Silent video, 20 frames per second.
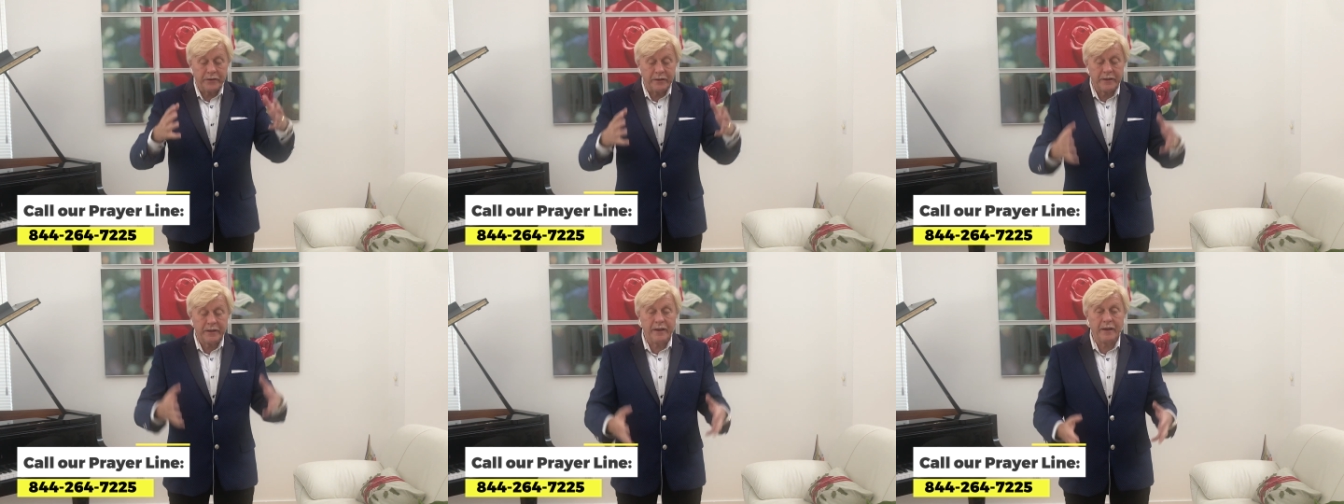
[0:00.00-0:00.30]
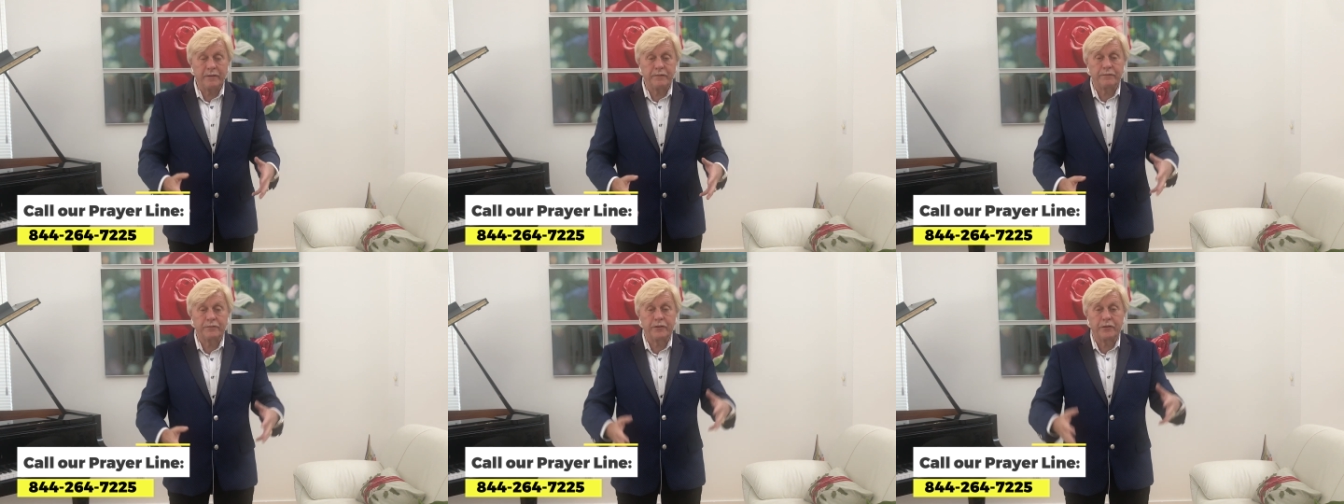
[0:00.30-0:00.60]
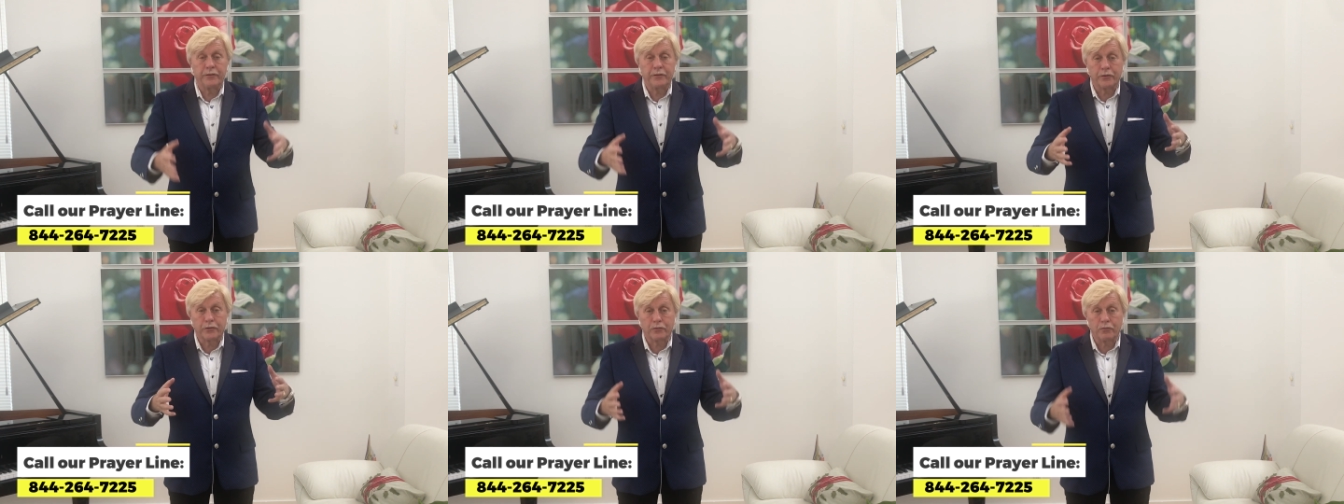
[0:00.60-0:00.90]
you to give
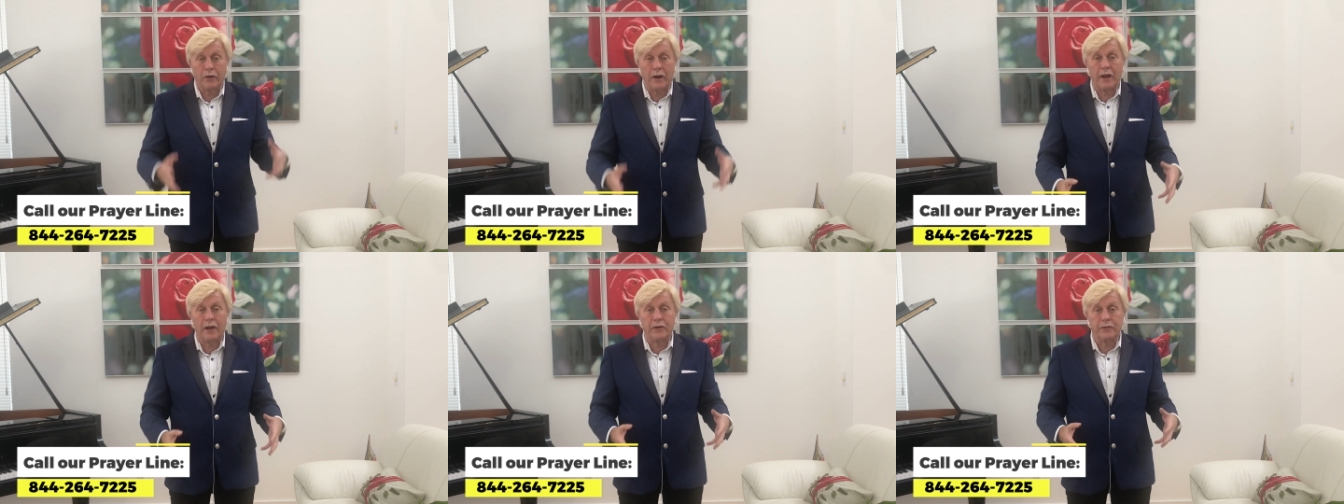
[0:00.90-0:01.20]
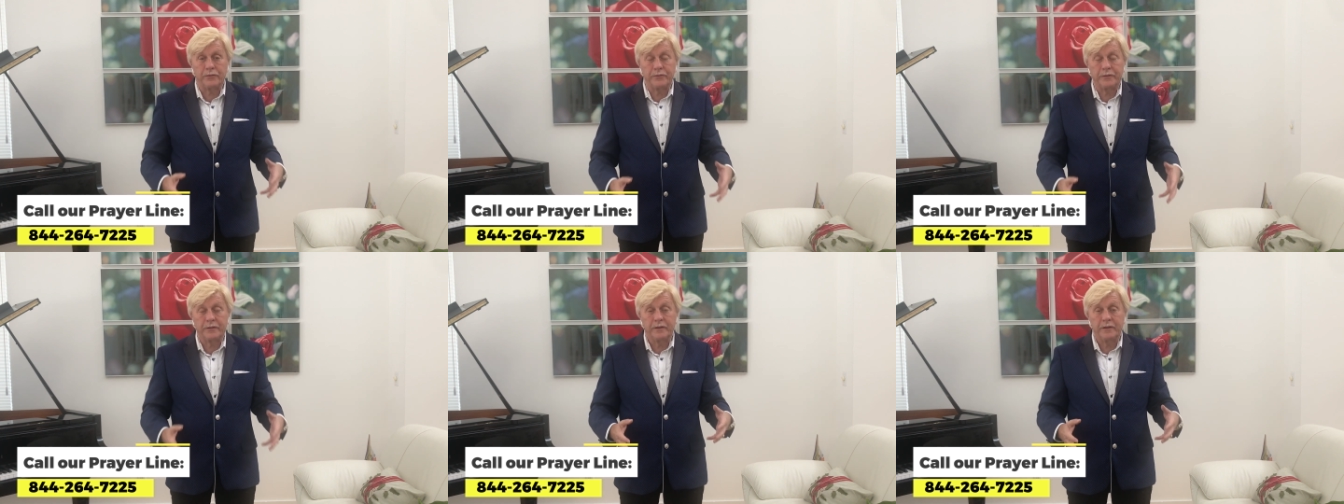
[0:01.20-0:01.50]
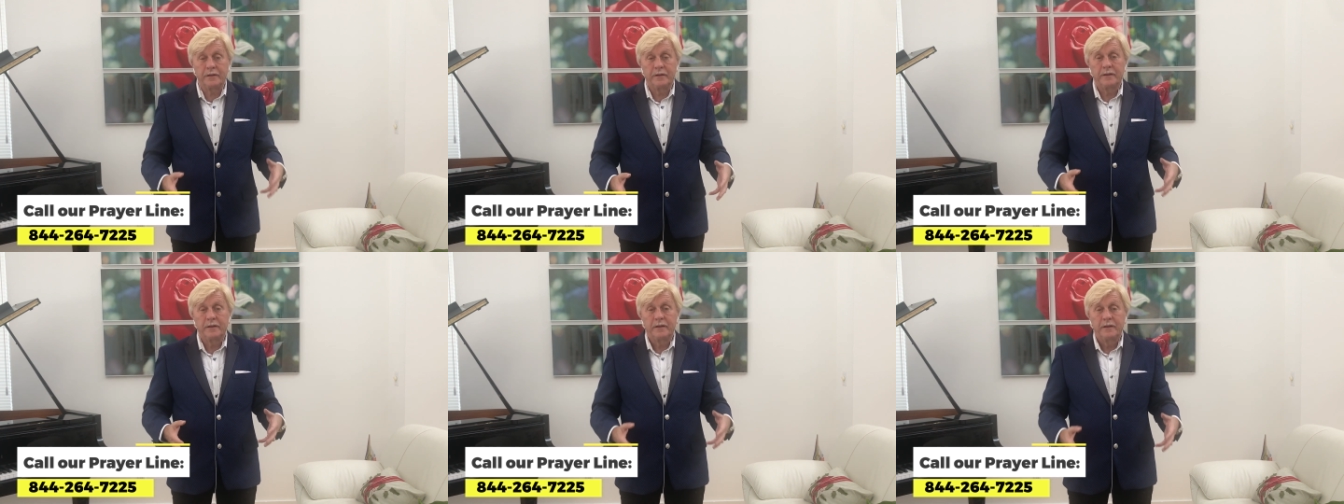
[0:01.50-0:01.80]
to the ground.
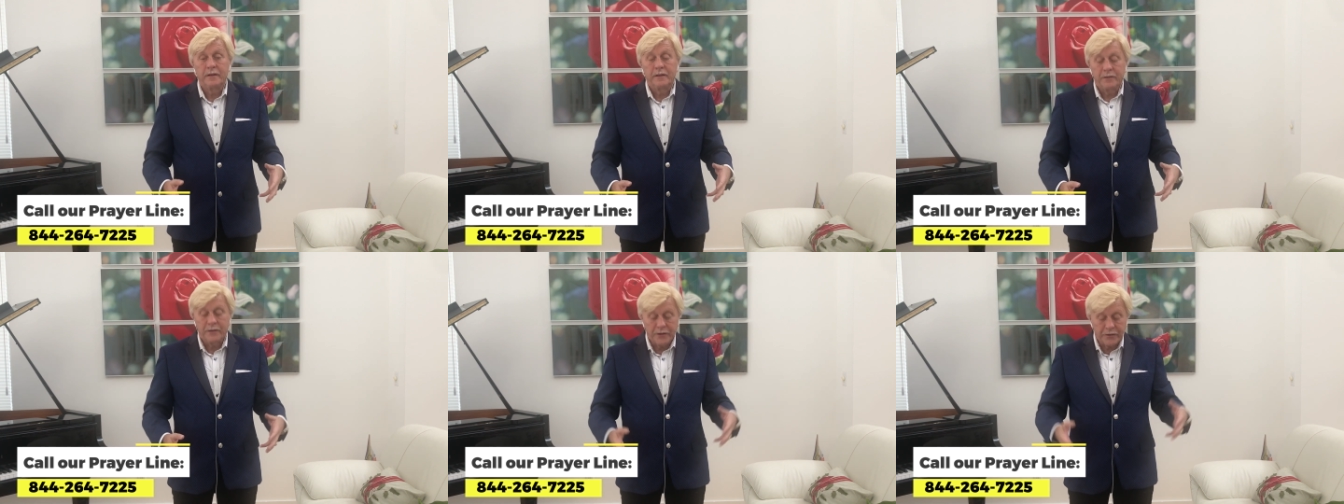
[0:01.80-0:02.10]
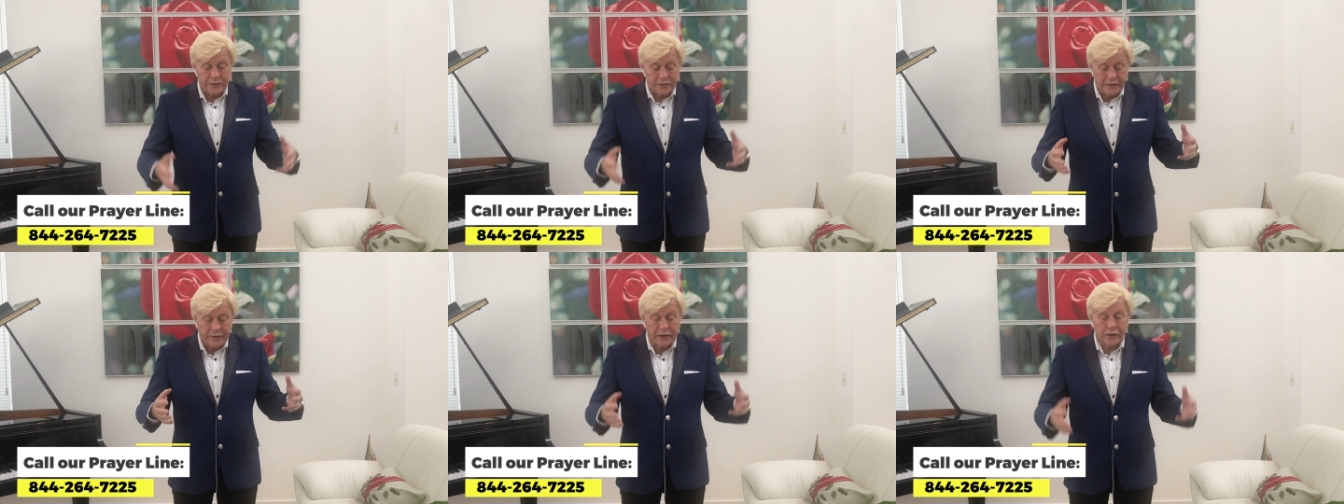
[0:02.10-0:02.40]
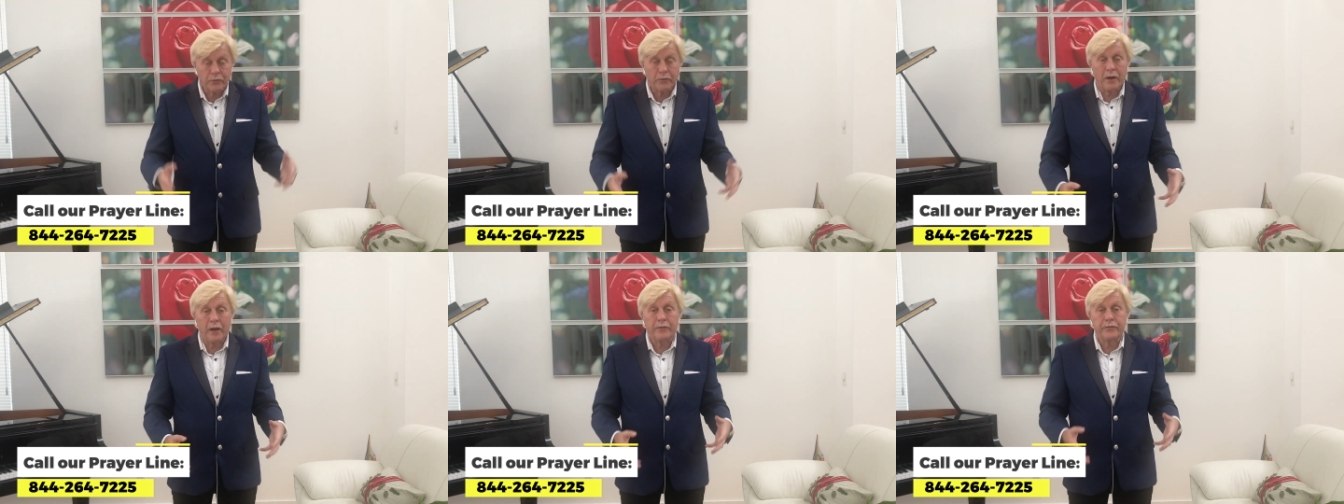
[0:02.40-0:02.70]
This is the
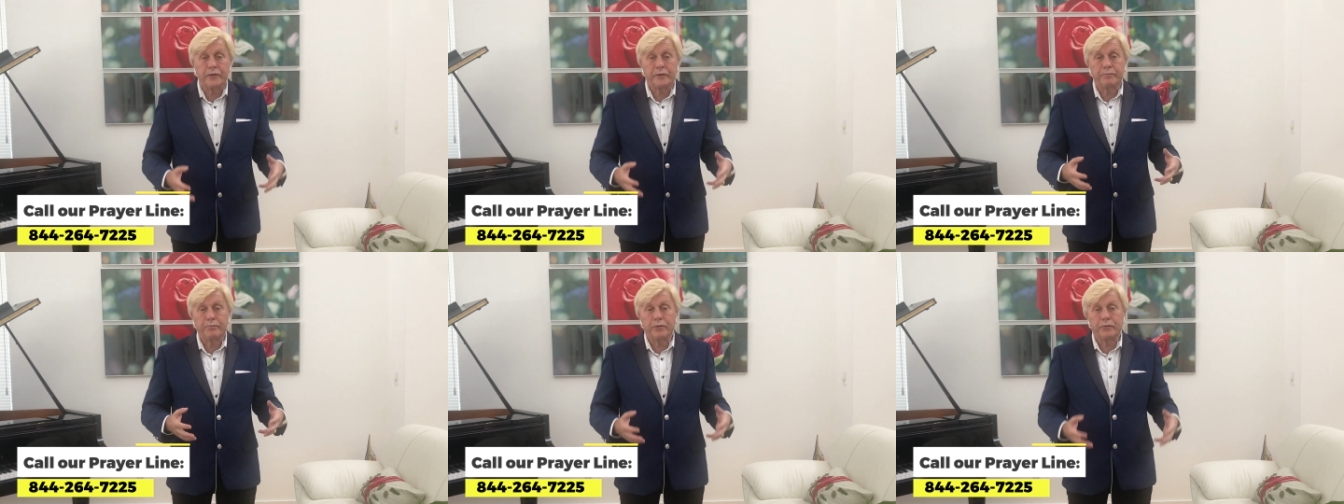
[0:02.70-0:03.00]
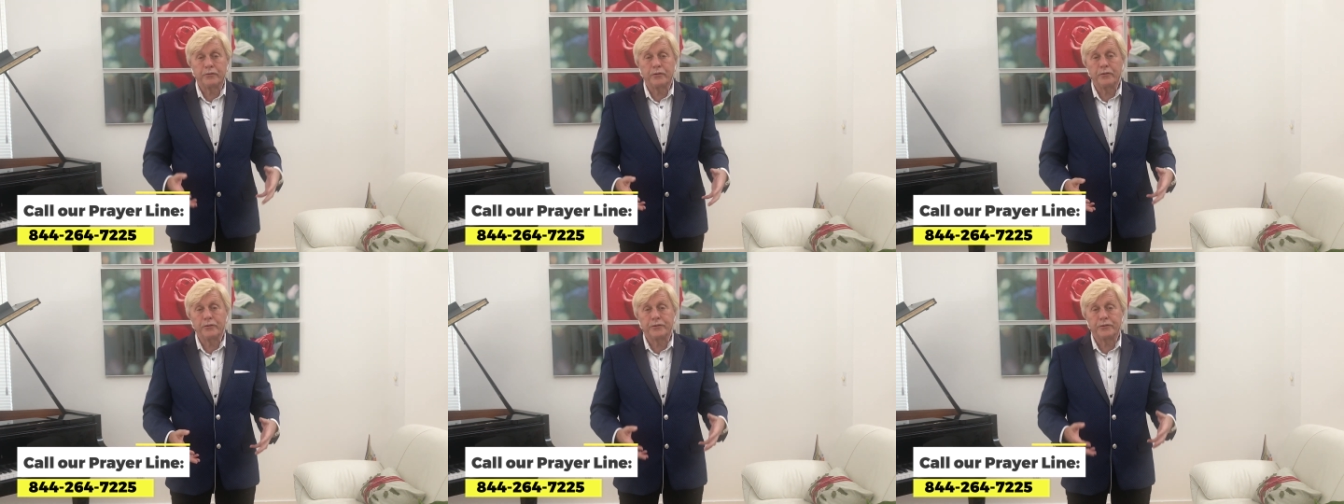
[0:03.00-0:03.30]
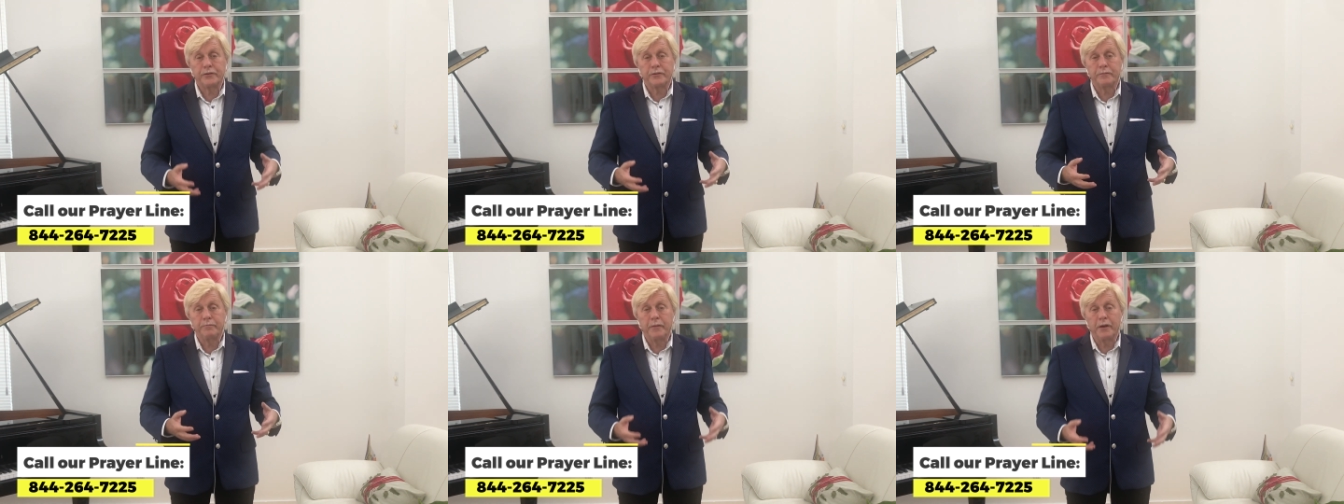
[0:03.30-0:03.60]
ground that
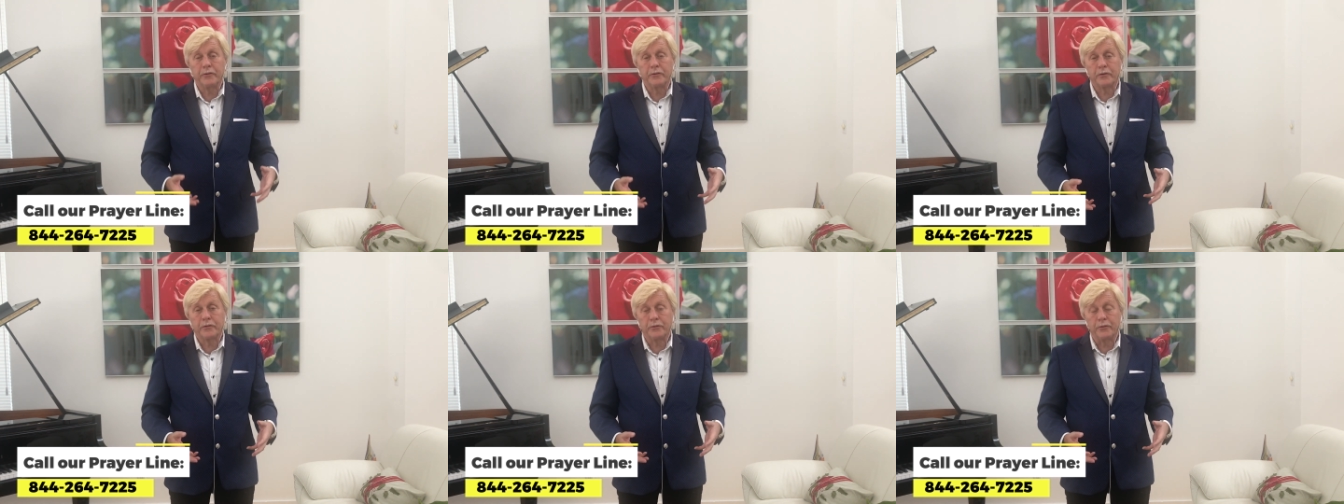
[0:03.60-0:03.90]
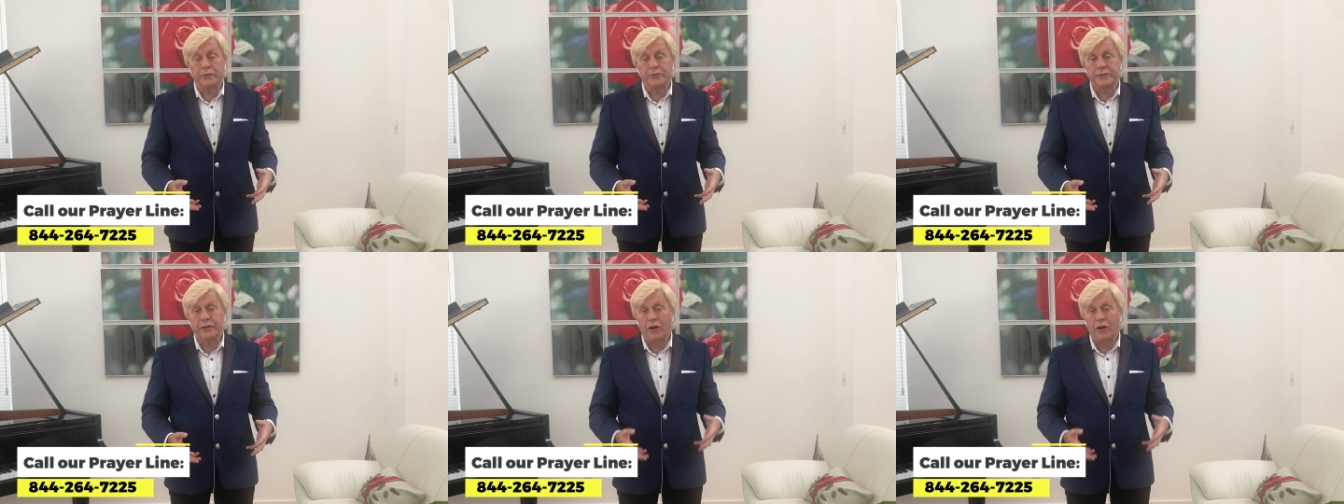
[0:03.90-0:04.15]
produces miracles,